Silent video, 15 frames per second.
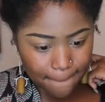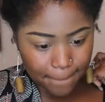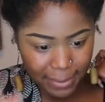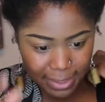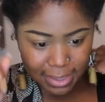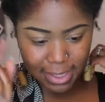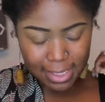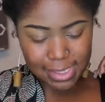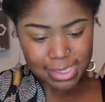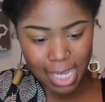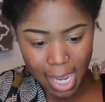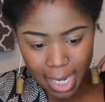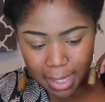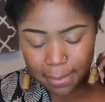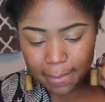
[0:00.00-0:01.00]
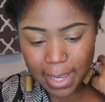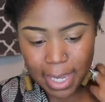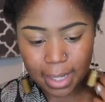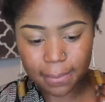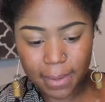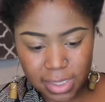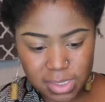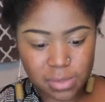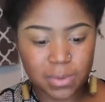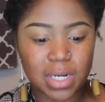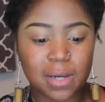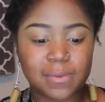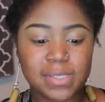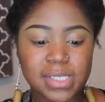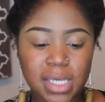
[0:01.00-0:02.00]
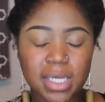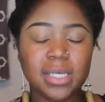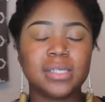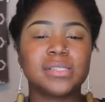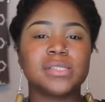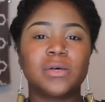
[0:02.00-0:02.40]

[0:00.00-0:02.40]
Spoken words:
But yes, I am back to what I was saying.